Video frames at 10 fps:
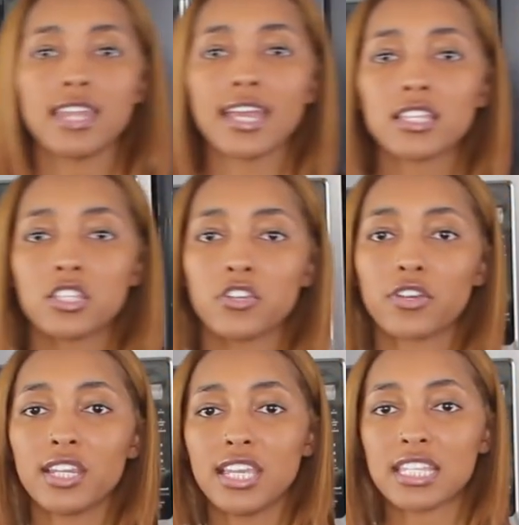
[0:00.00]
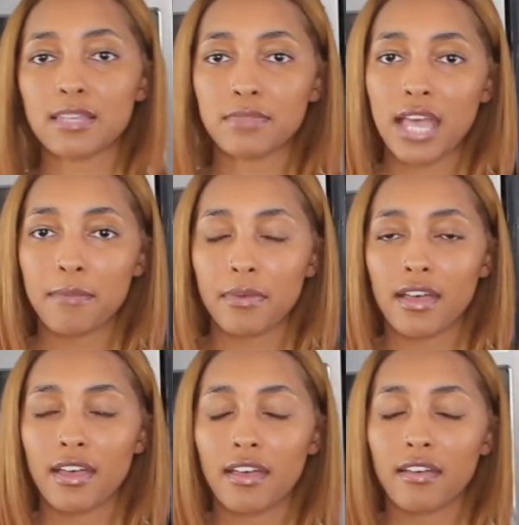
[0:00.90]
next, you're gonna need some type
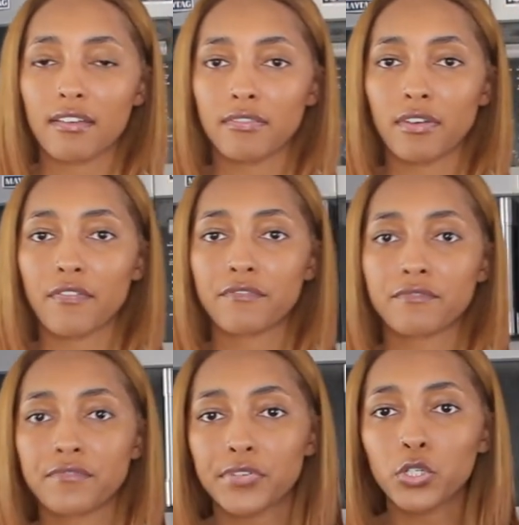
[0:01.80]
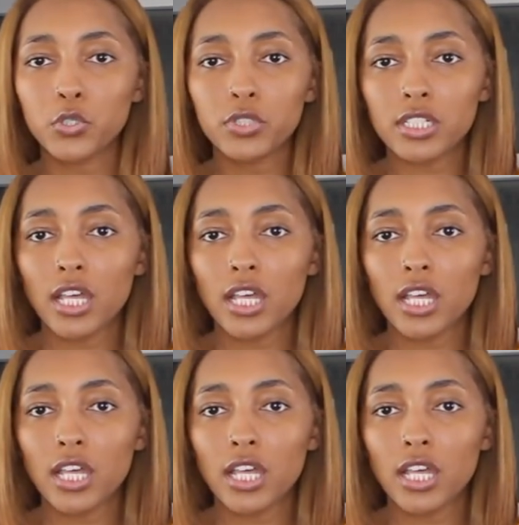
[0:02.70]
of fruit.